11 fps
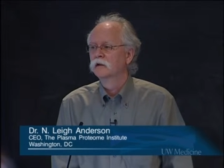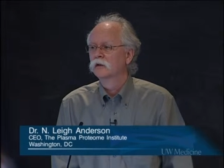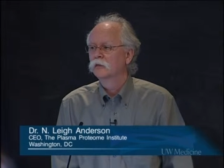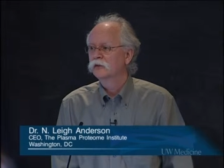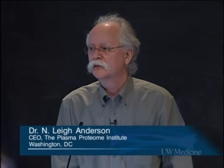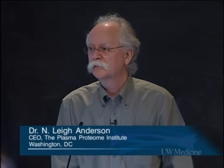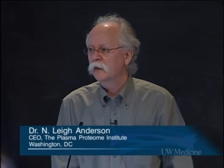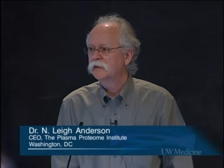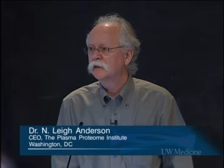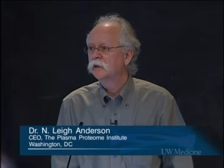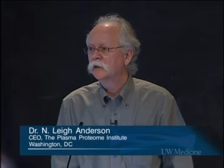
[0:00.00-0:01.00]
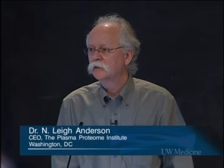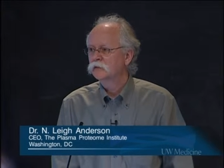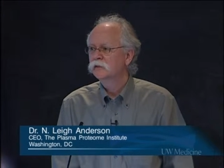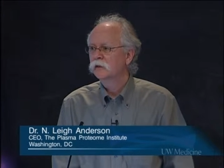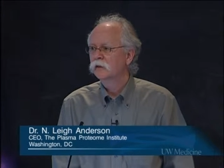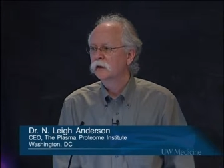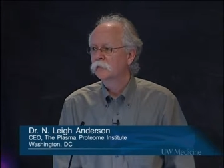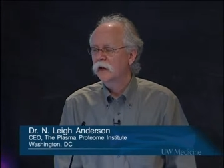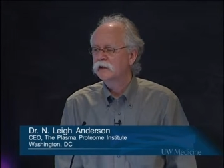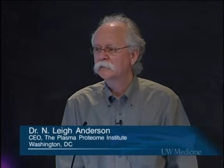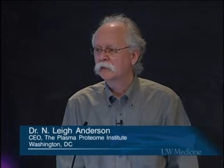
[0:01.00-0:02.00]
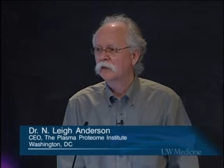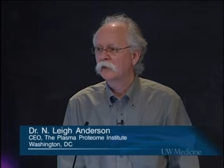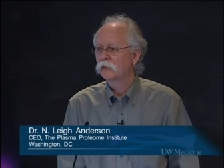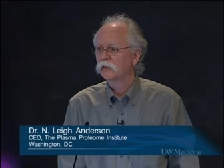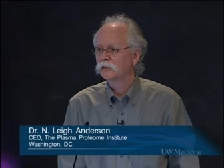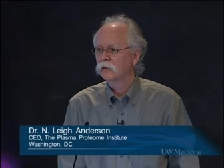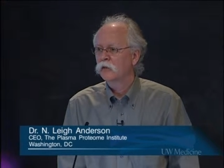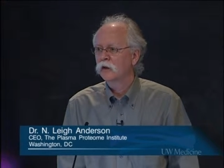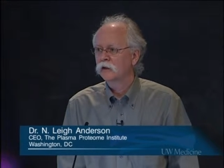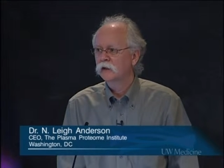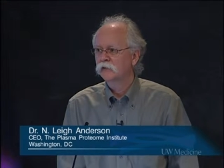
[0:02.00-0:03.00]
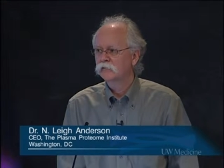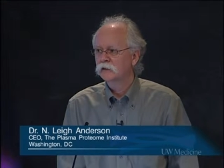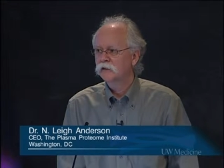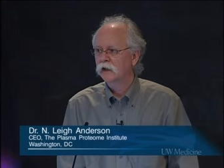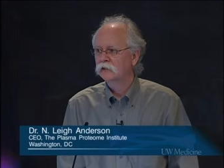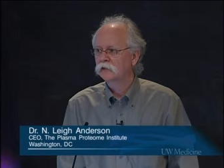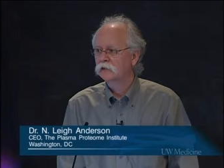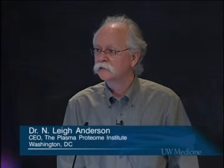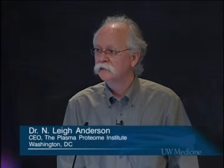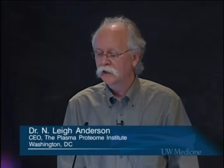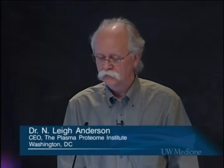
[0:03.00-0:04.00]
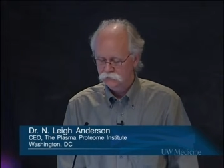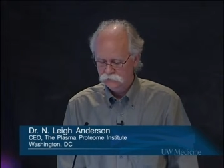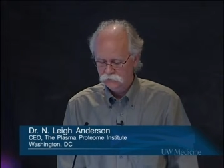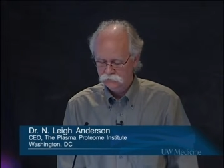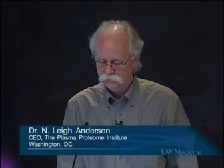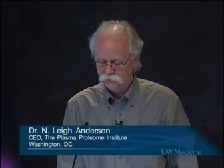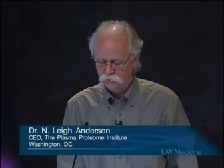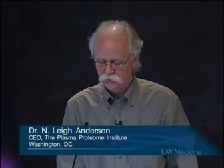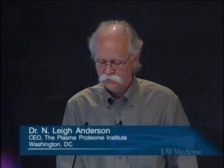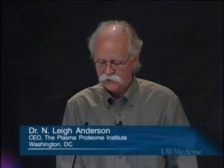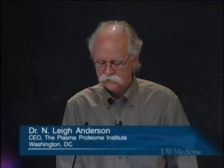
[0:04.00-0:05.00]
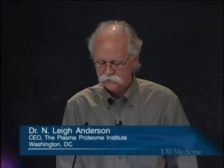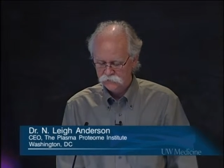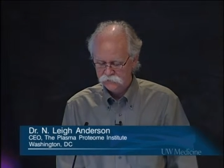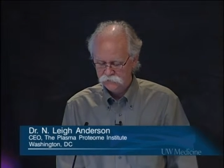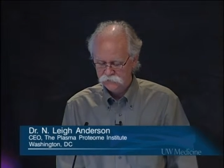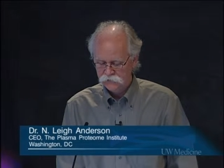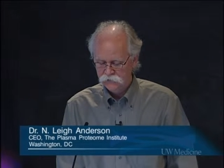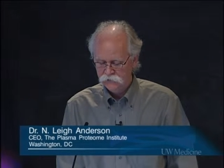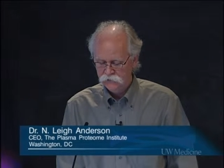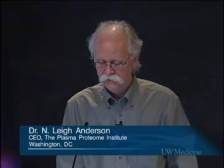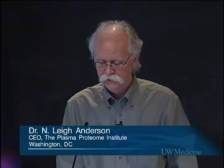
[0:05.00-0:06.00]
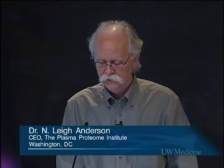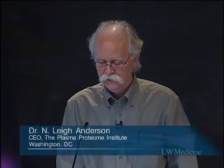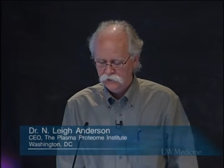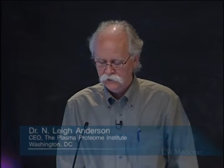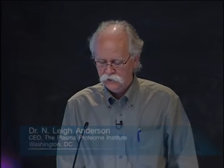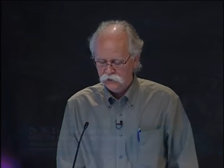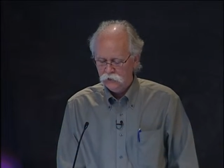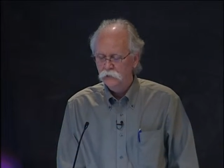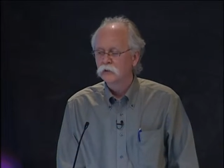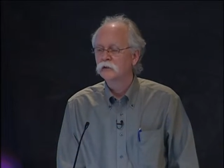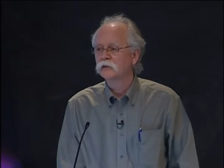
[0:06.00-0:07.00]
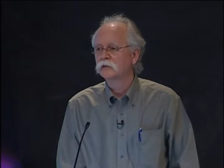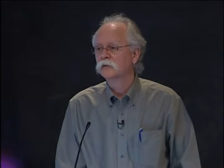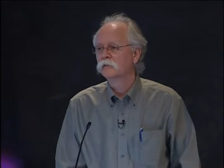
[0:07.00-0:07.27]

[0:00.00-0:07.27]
which is basically using a mass spectrometer as a quantitative detector instead of, of an immunoassay, as I've said. The, the, the